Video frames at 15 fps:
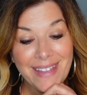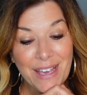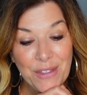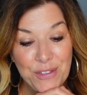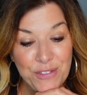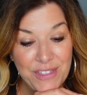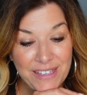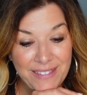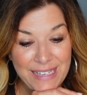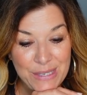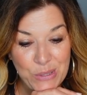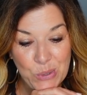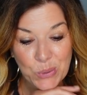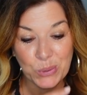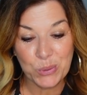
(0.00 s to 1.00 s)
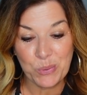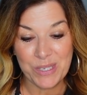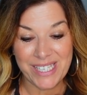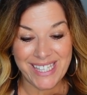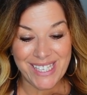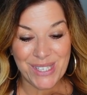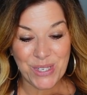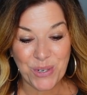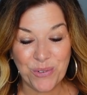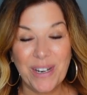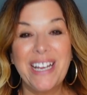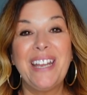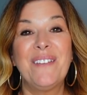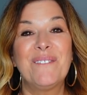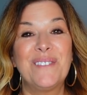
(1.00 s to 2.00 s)
the other thing that sold was this
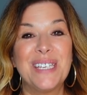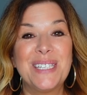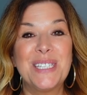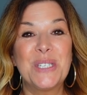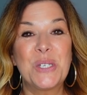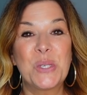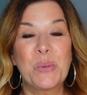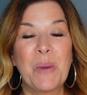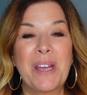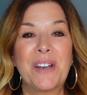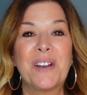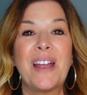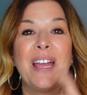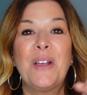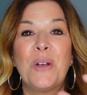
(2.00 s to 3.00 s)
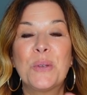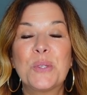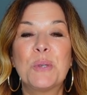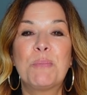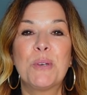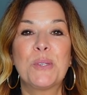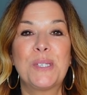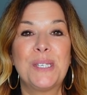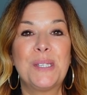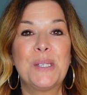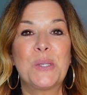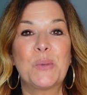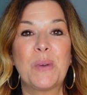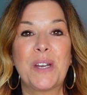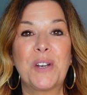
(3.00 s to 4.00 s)
great vintage sweater. I also posted
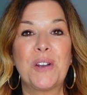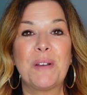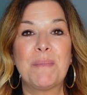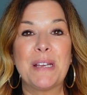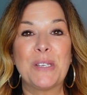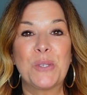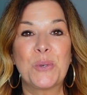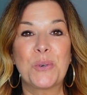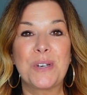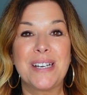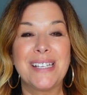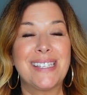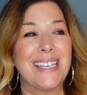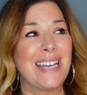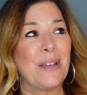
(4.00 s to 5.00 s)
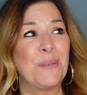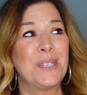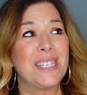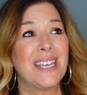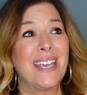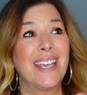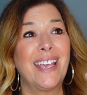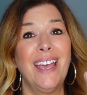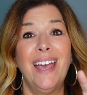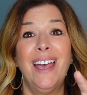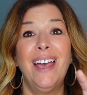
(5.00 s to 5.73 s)
this sweater on my stories and I was like,